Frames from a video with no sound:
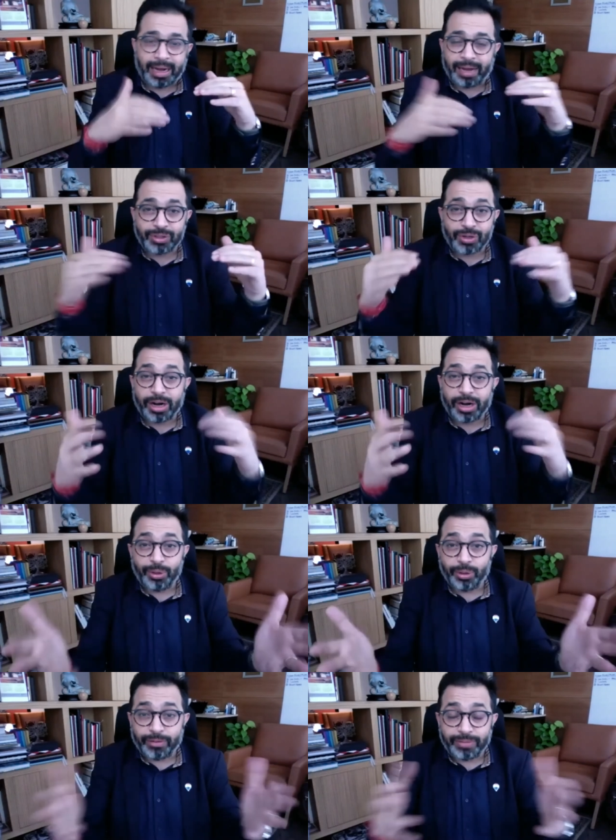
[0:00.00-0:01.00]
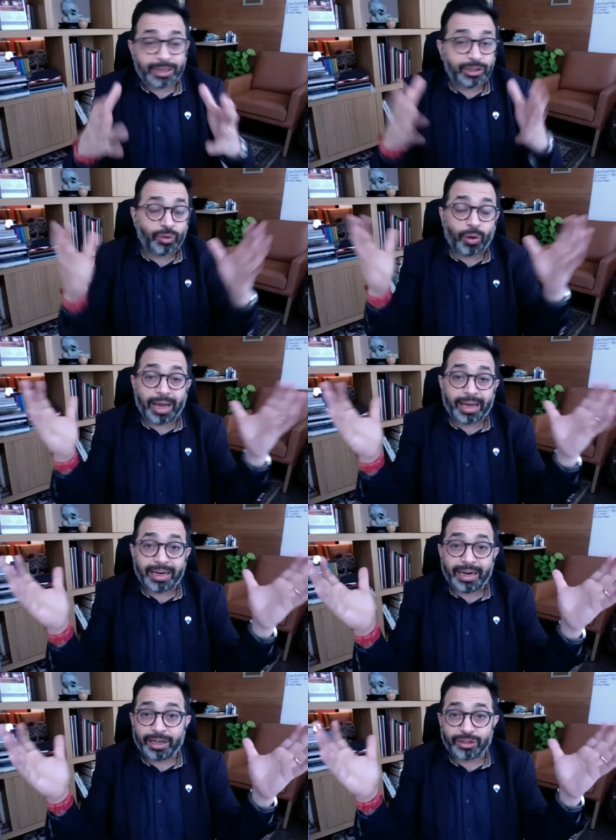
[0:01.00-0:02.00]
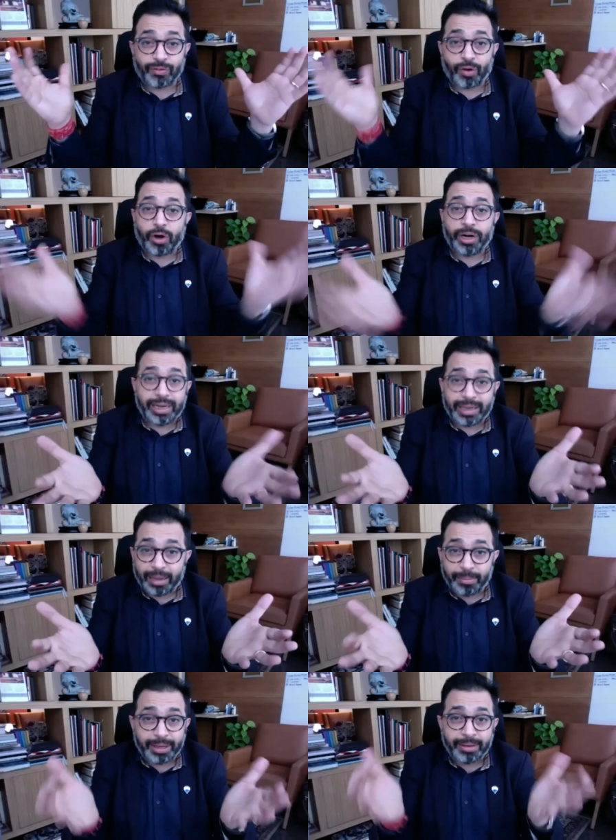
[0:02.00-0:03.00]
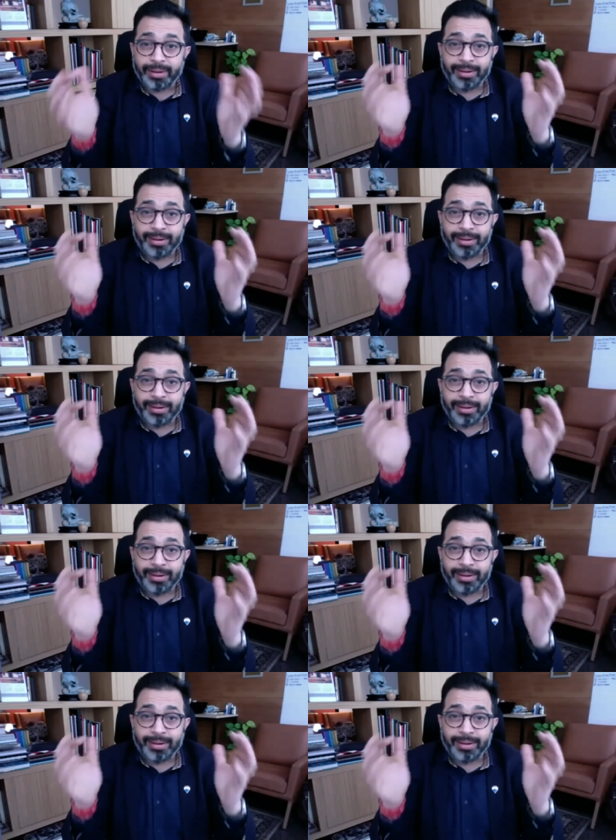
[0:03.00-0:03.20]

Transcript: i was not able to give that this all aggregators of laundry came in